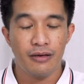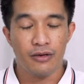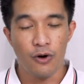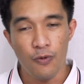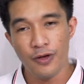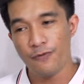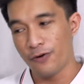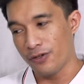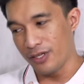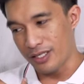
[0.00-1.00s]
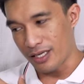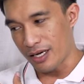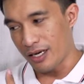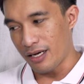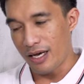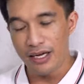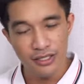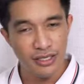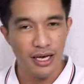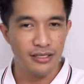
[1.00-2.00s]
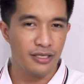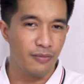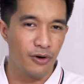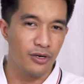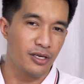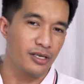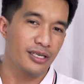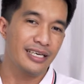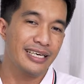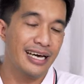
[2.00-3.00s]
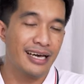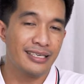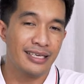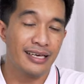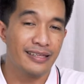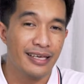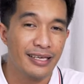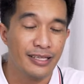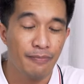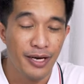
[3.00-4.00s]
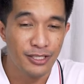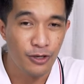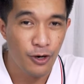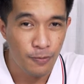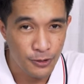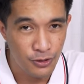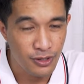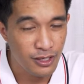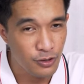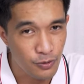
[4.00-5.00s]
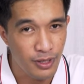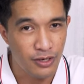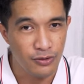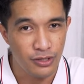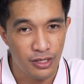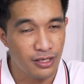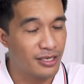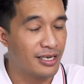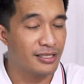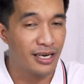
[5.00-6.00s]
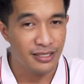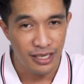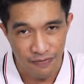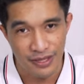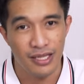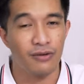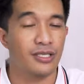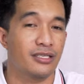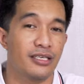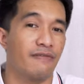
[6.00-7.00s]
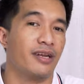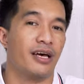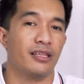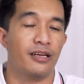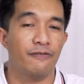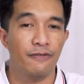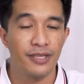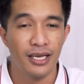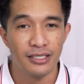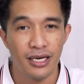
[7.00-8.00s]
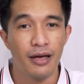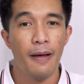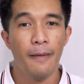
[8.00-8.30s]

going for this HKC model is, I think, the best option that you may consider. Kasi nga 7,750 lang siya.